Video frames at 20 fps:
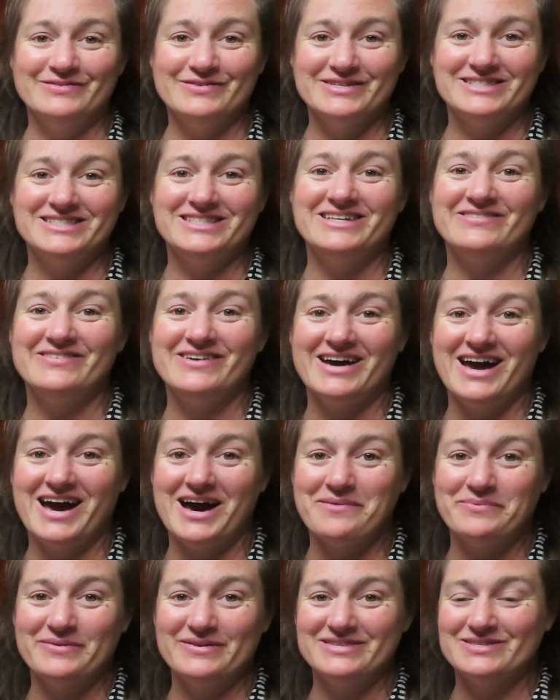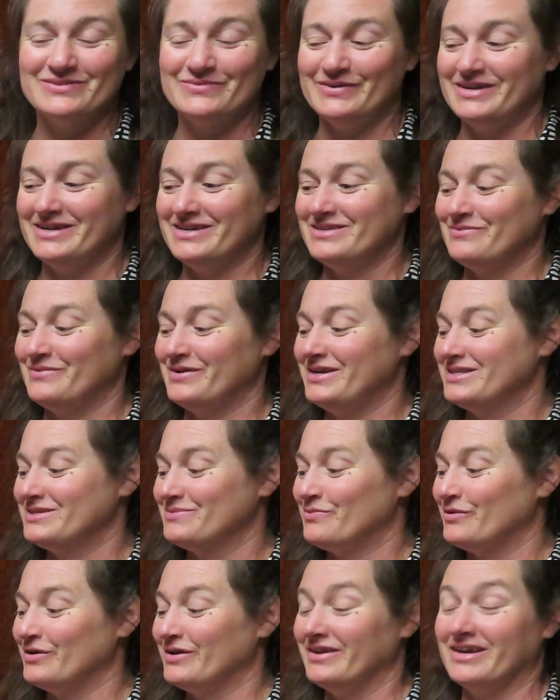We'll see what happens when it's
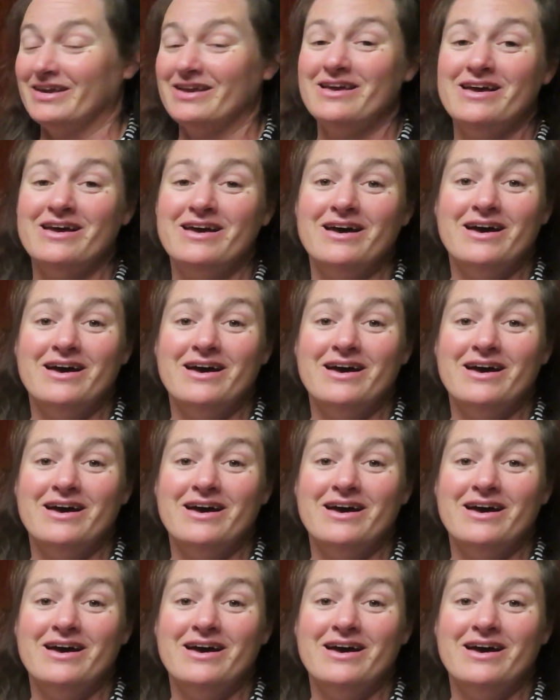boiling.